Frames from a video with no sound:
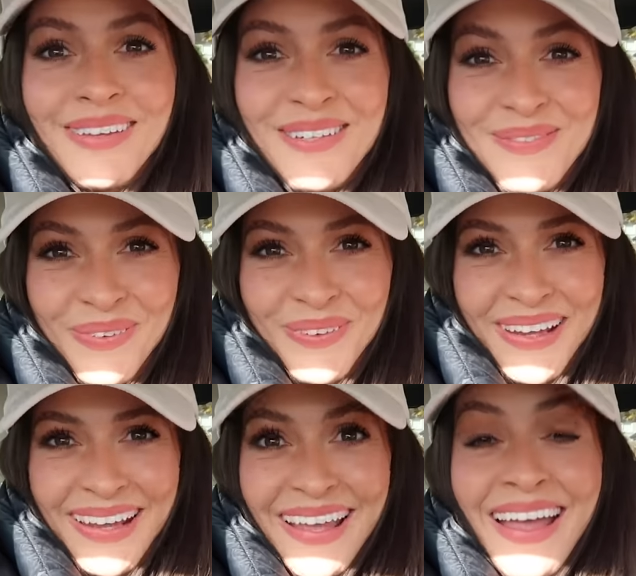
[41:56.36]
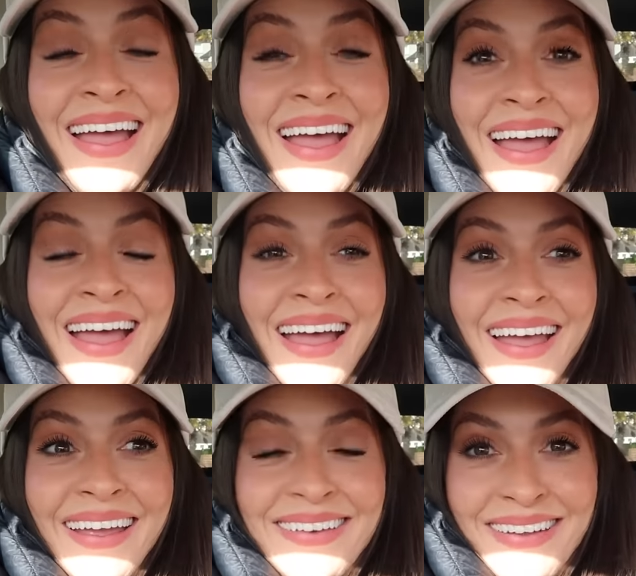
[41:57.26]
Good morning.
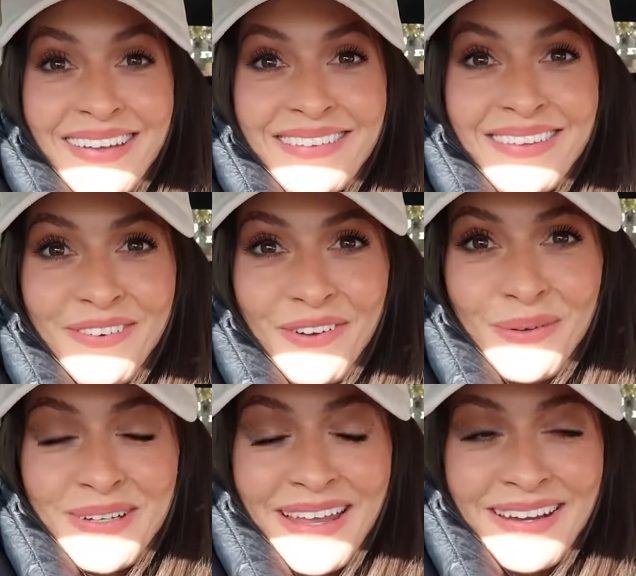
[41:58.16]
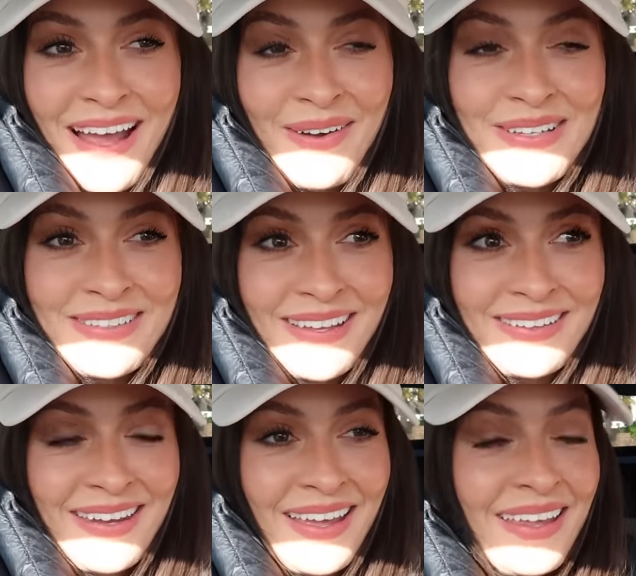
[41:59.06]
It is the following day now. It's
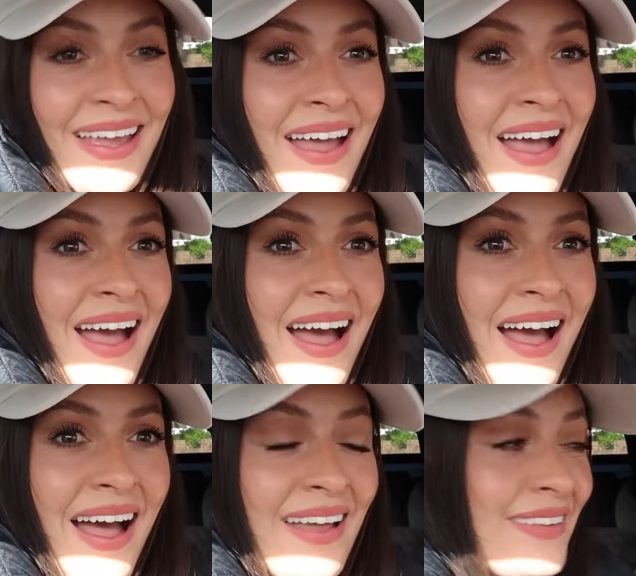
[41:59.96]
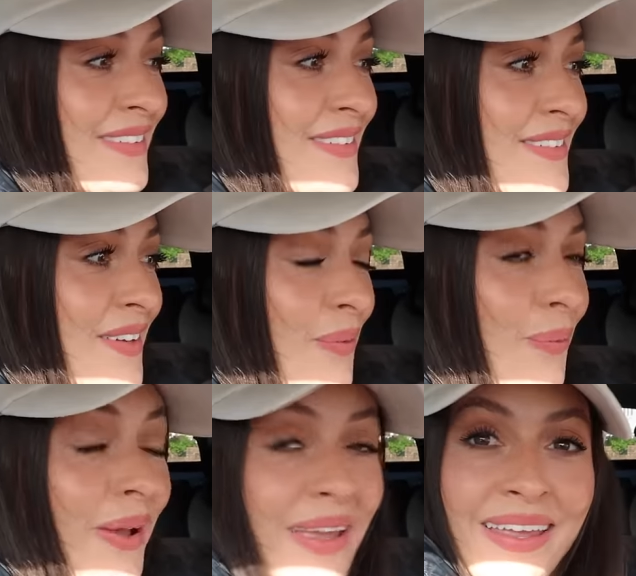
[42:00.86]
Sunday. And
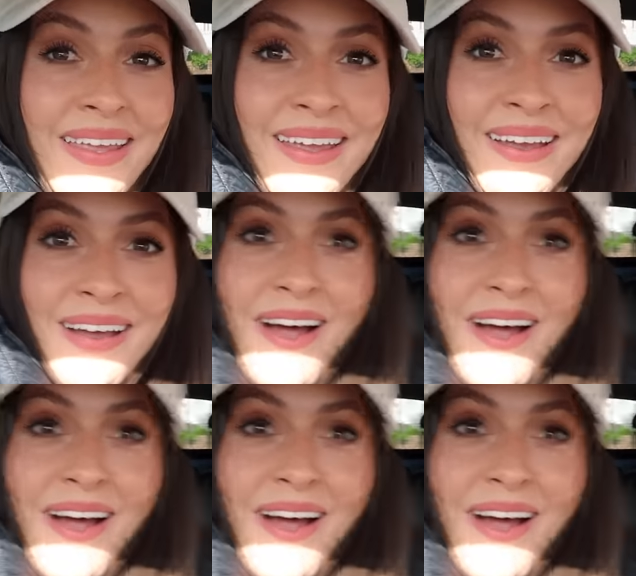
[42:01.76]
we